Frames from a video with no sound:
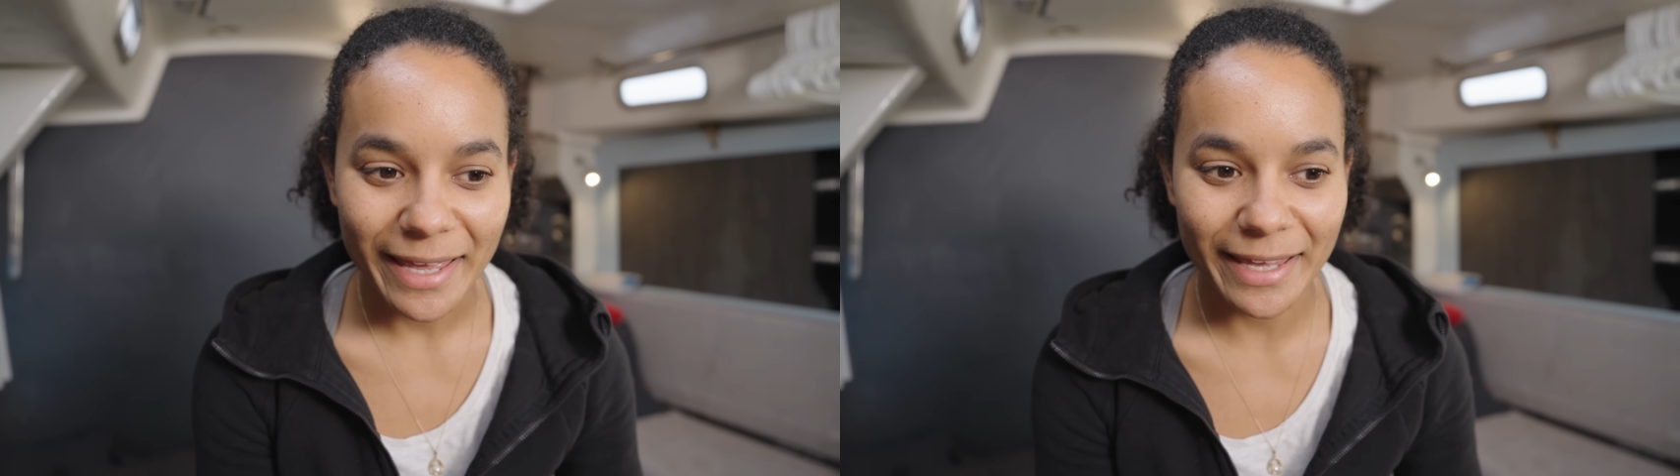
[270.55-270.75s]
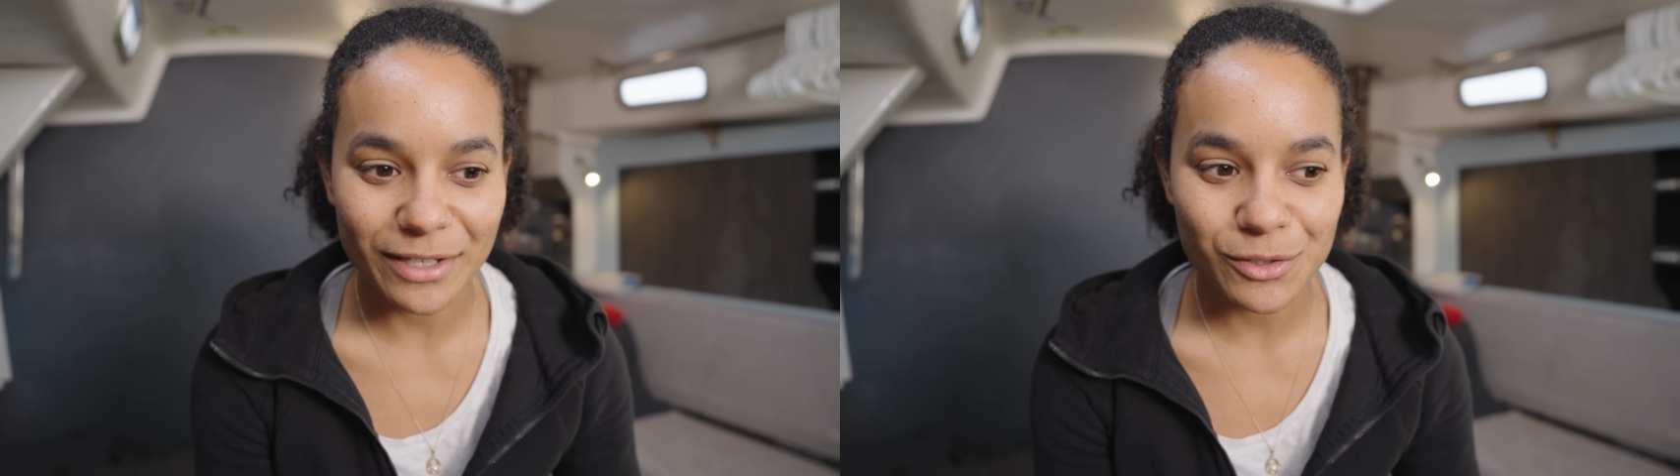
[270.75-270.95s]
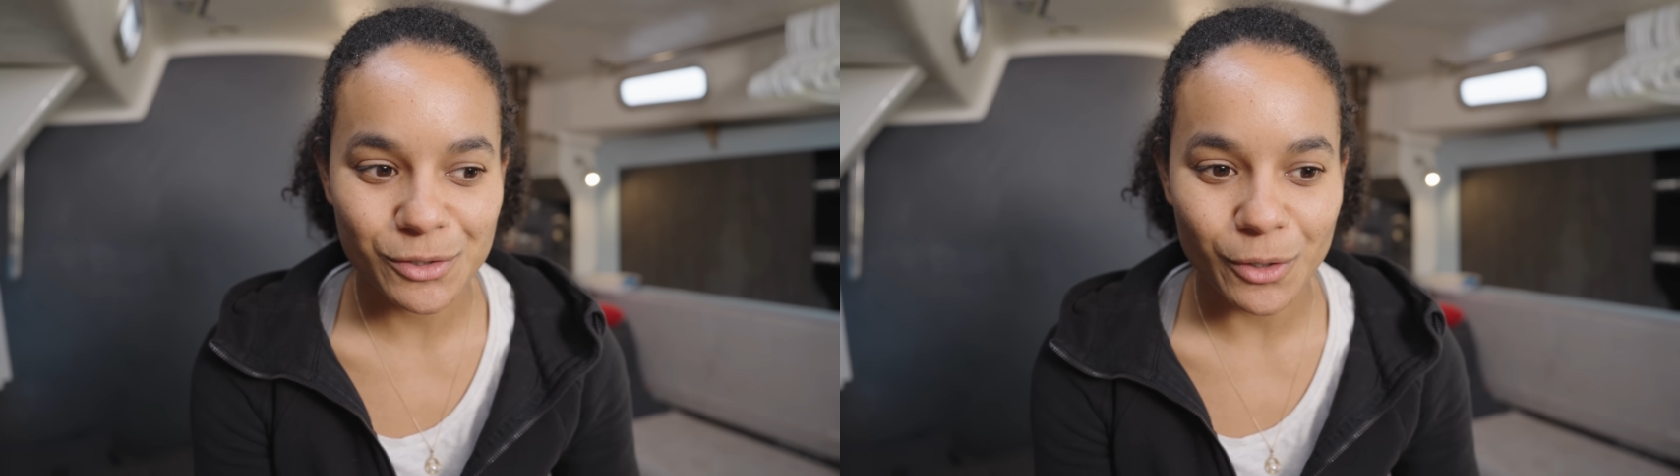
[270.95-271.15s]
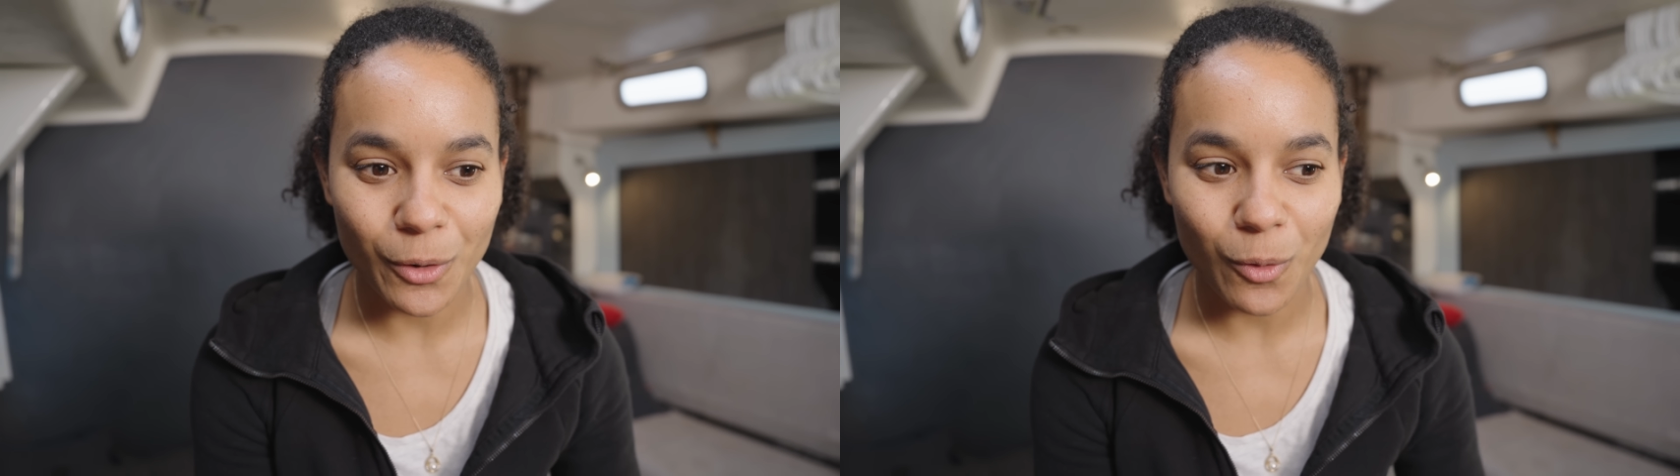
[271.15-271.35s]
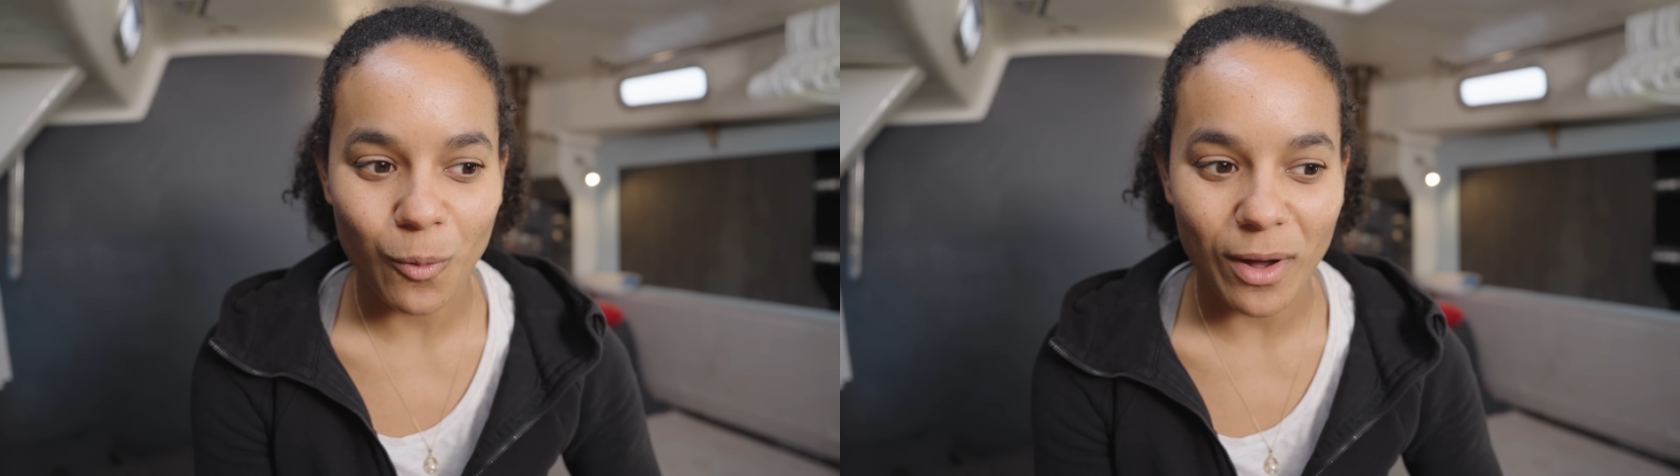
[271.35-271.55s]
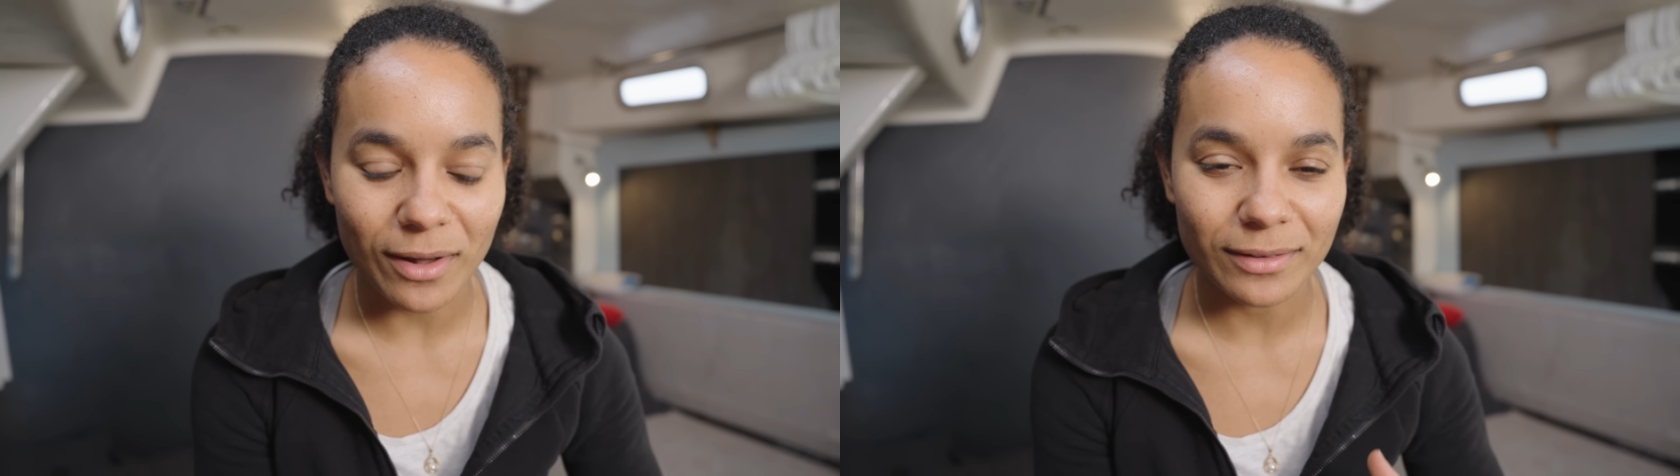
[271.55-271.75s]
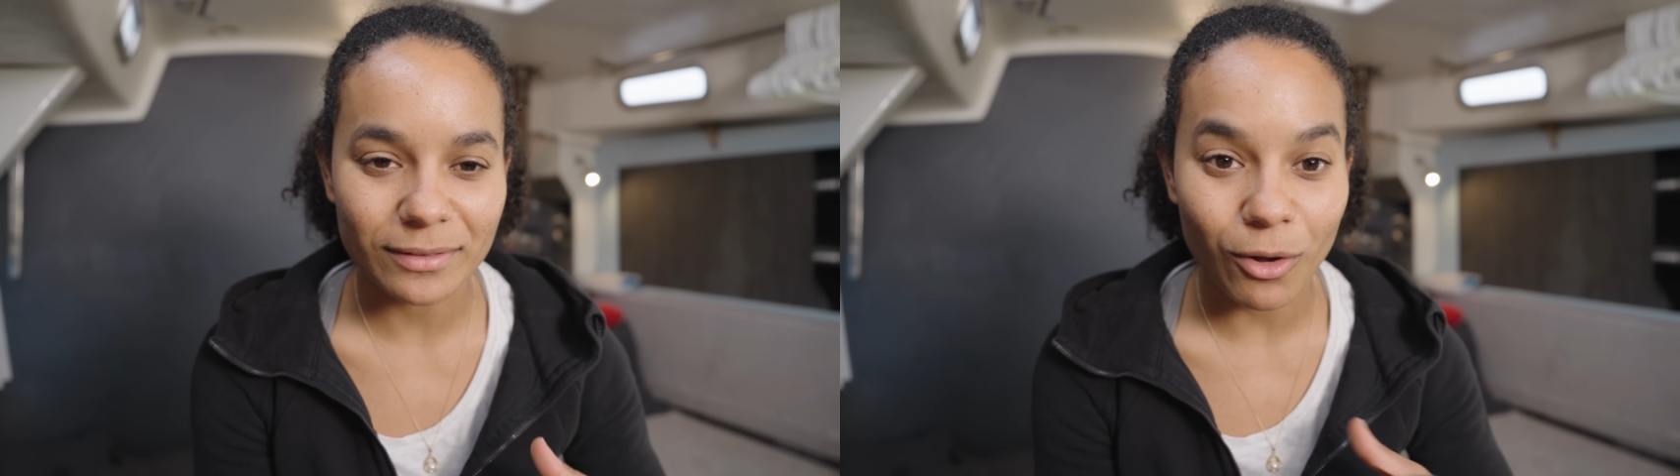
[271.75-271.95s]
And so while